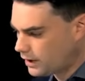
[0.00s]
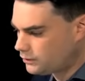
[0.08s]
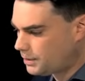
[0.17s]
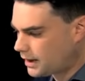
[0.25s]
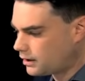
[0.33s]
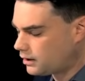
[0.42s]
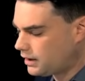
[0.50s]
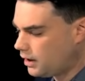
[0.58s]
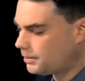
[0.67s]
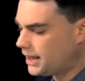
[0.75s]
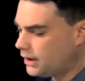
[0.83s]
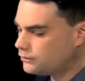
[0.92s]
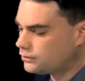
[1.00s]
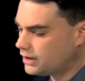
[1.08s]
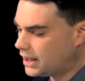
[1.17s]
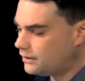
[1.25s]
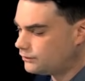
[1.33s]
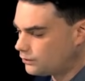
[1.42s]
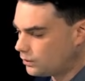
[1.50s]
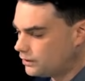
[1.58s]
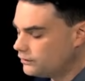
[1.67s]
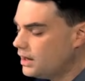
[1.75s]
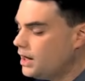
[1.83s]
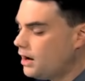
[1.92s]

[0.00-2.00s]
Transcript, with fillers: ways Pecker could help counter negative stories